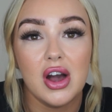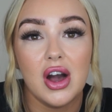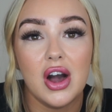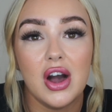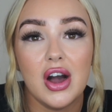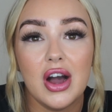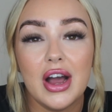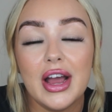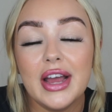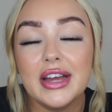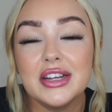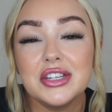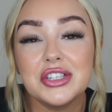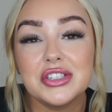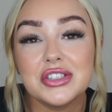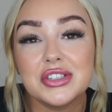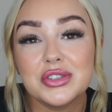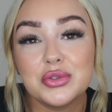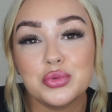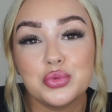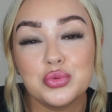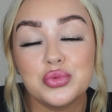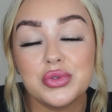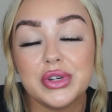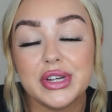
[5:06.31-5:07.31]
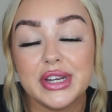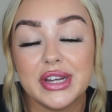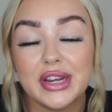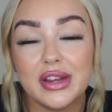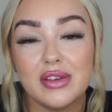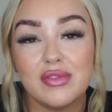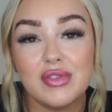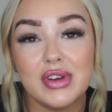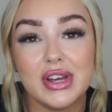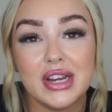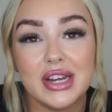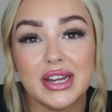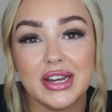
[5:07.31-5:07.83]
I just really,
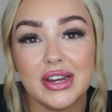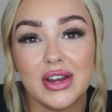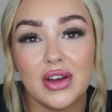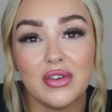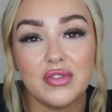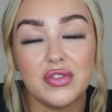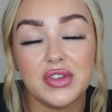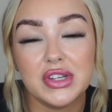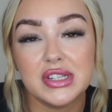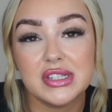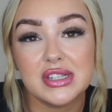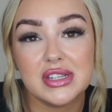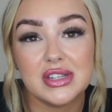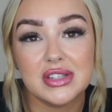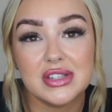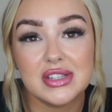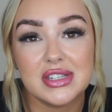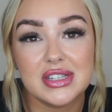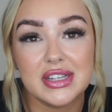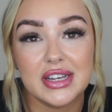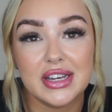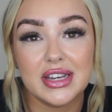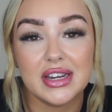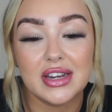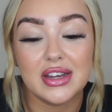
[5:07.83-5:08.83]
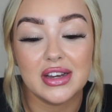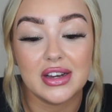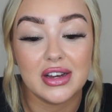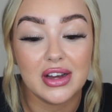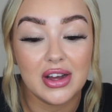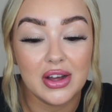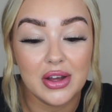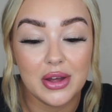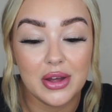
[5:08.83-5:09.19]
really love this concealer.